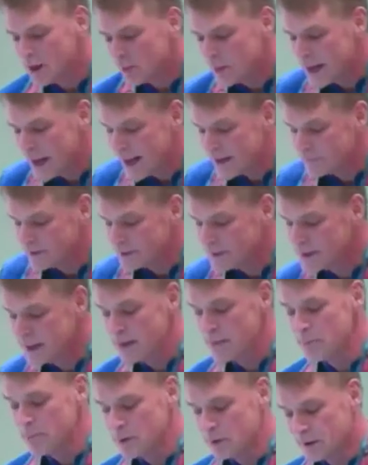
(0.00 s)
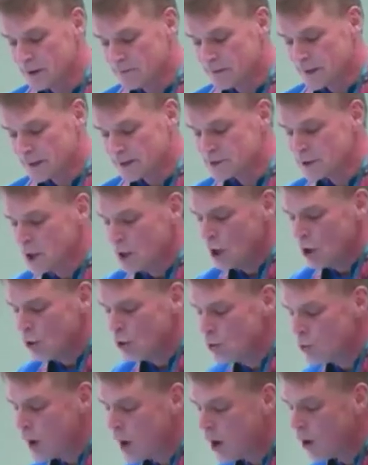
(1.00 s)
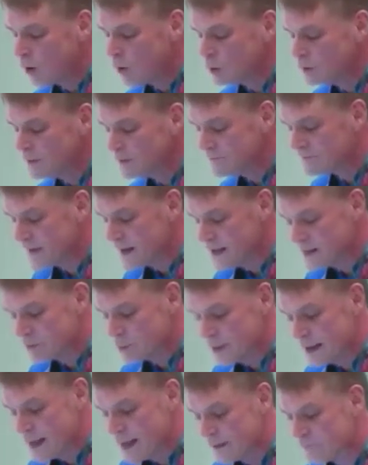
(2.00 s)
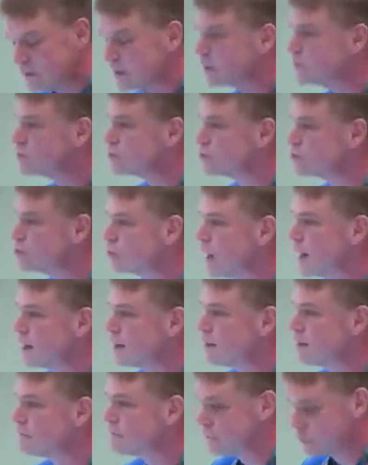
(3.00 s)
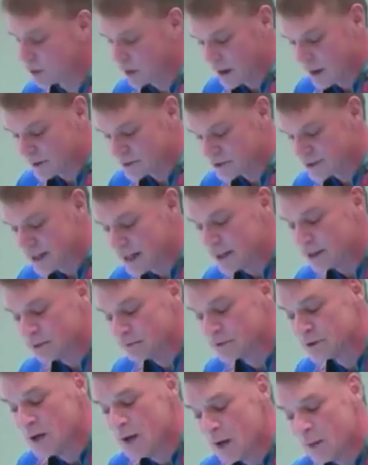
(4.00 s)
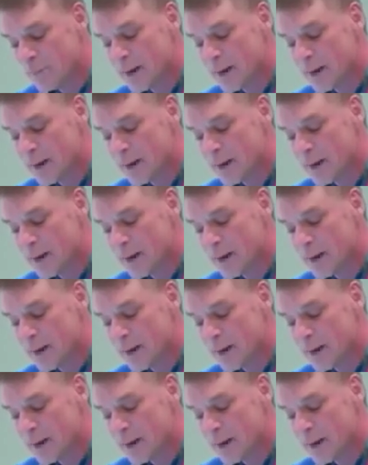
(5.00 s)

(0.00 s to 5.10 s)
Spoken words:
We have a number of us who hold a faith we have constructed for ourselves